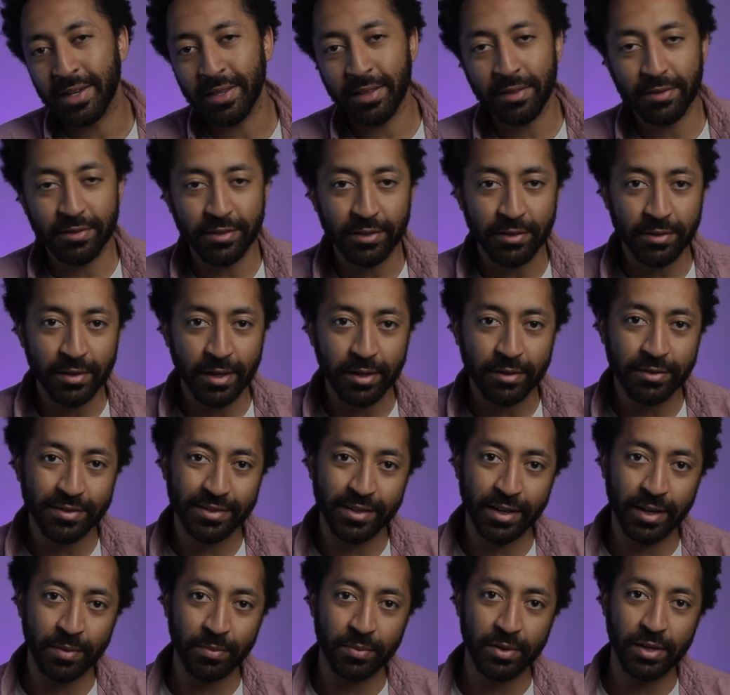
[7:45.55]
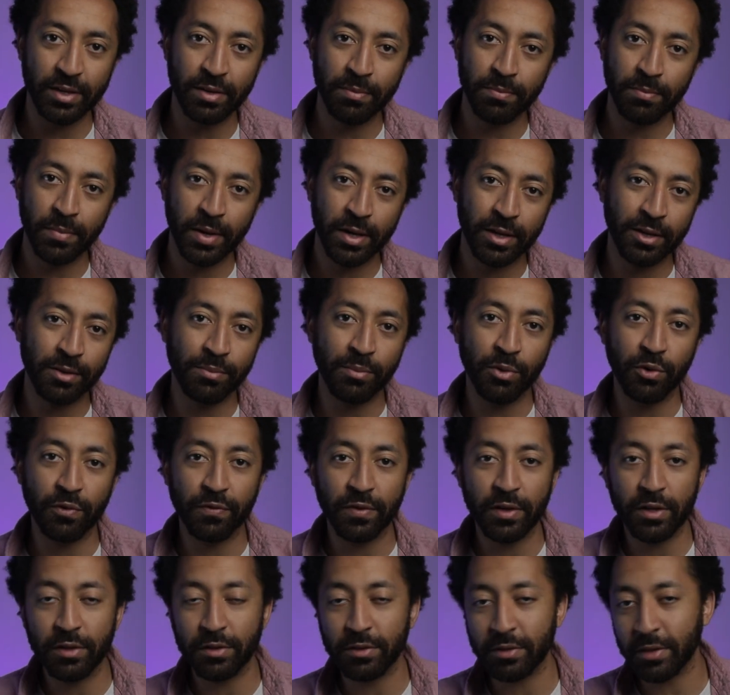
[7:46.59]
And until next time, keep making
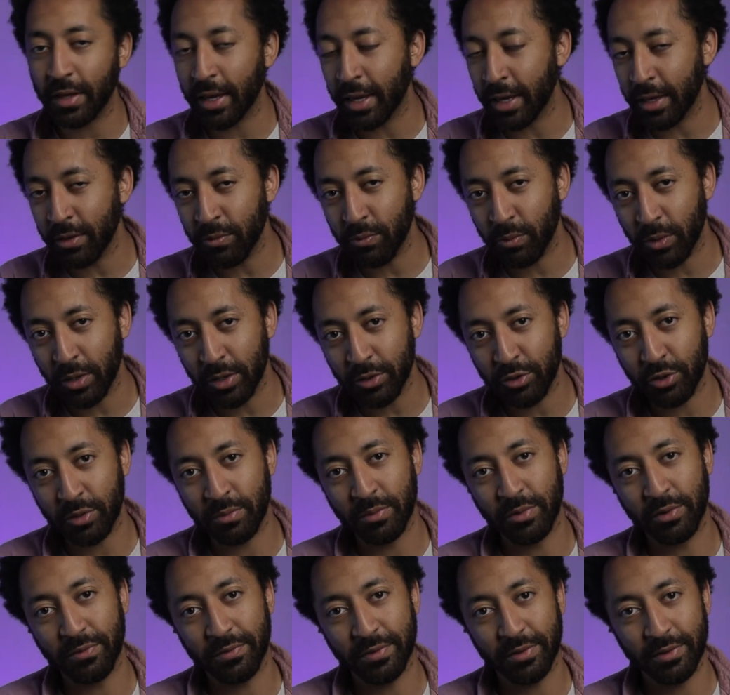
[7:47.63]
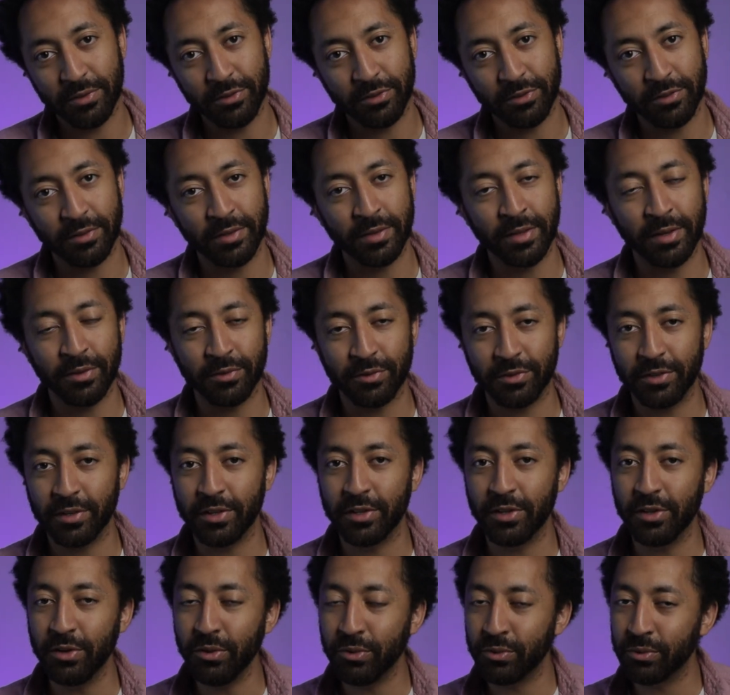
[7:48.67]
movies and watching movies, and I'll see
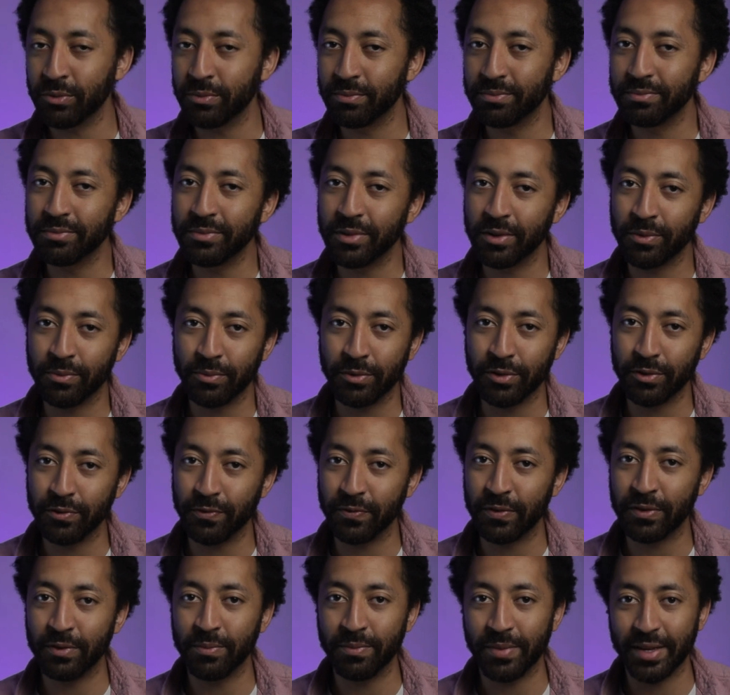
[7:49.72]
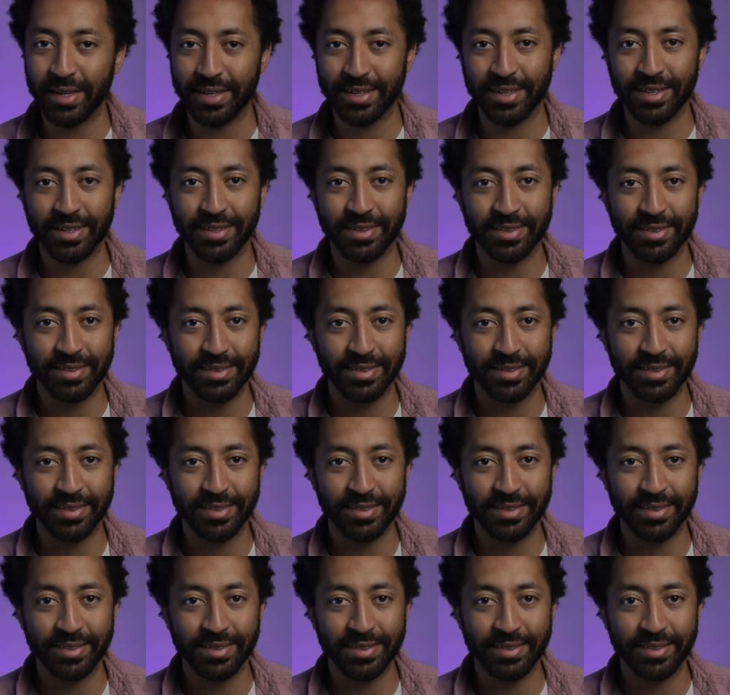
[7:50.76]
you on Reel Filmmaking.